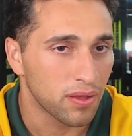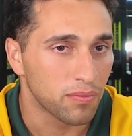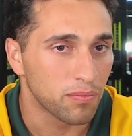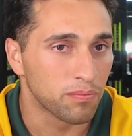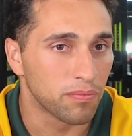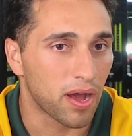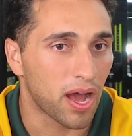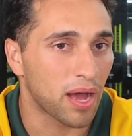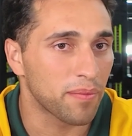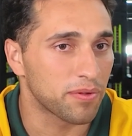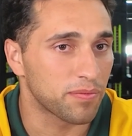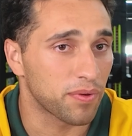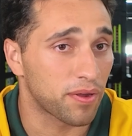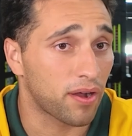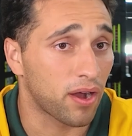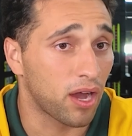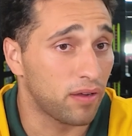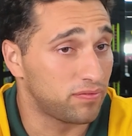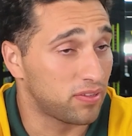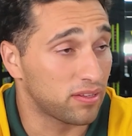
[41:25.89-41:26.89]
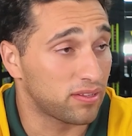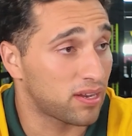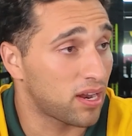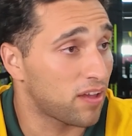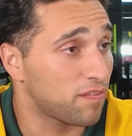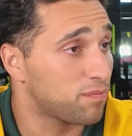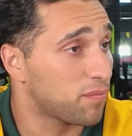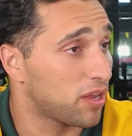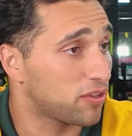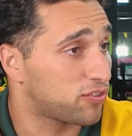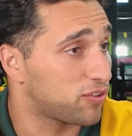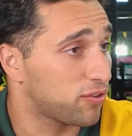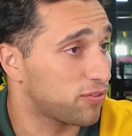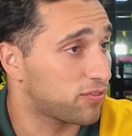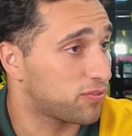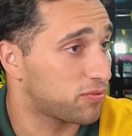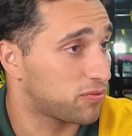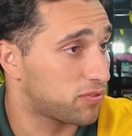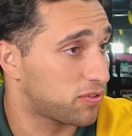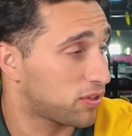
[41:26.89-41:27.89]
Muhammad Mokaev doesn't have much
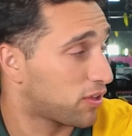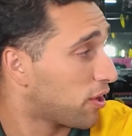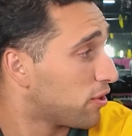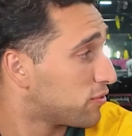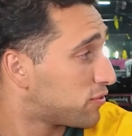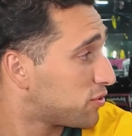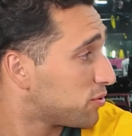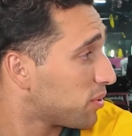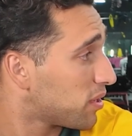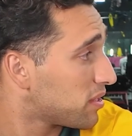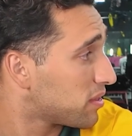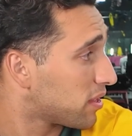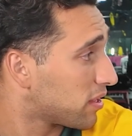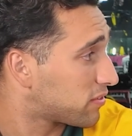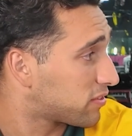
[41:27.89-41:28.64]
else to go to either.